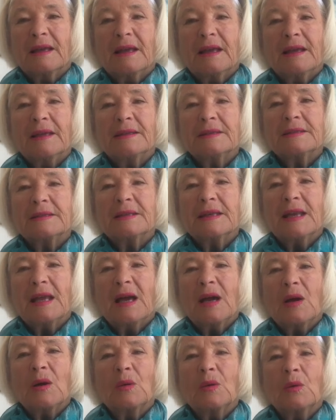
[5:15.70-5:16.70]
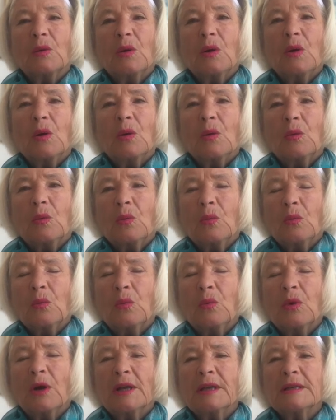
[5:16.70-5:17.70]
and now
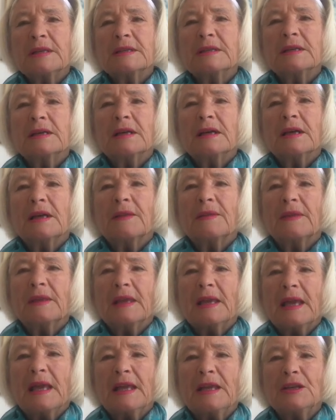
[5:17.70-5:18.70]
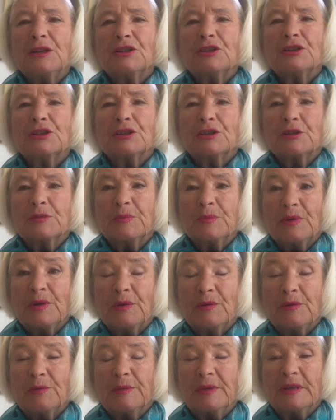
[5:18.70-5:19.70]
wonder at the ancient
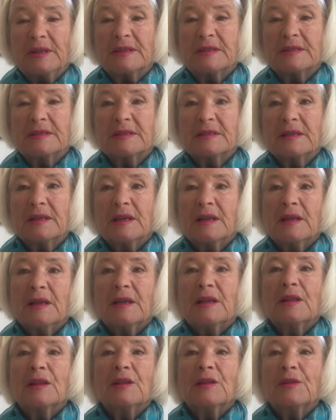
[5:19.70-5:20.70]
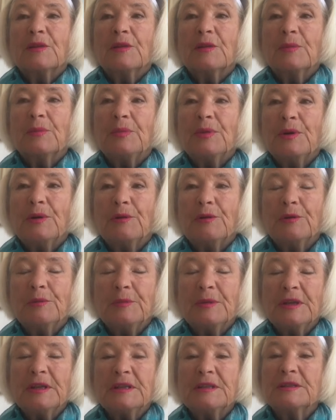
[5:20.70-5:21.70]
pyramids, the
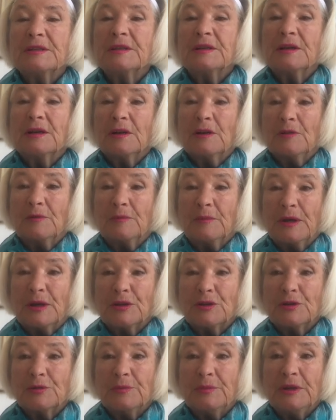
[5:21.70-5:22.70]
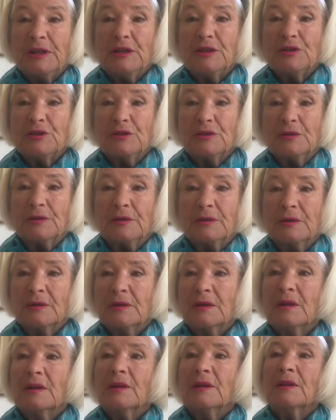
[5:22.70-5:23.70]
Pyramid of Machu Picchu,
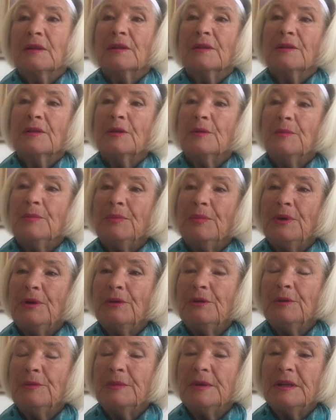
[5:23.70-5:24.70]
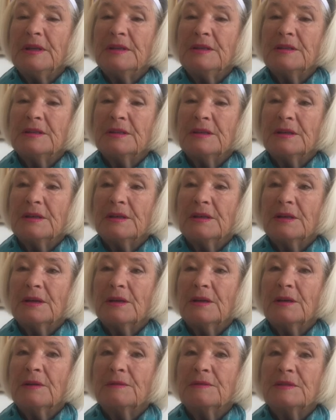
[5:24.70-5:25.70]
the Pyramid
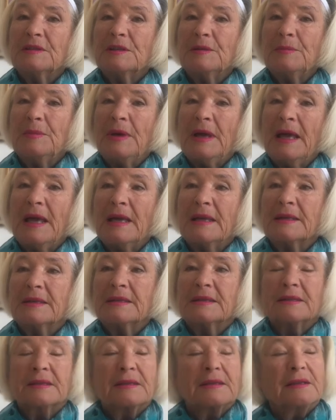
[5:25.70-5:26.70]
of Tibet,